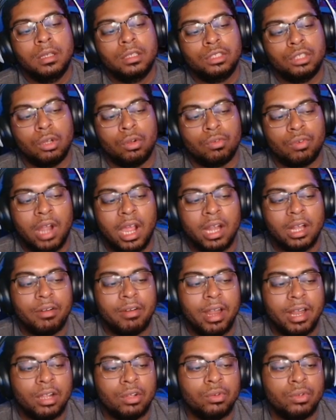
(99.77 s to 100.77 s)
So Rocket
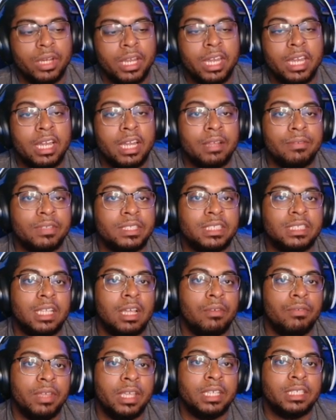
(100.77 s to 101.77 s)
Raccoon in and of
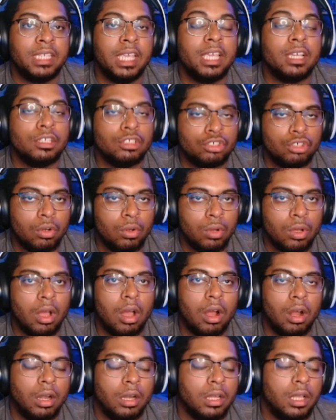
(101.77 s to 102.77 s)
itself is a control card.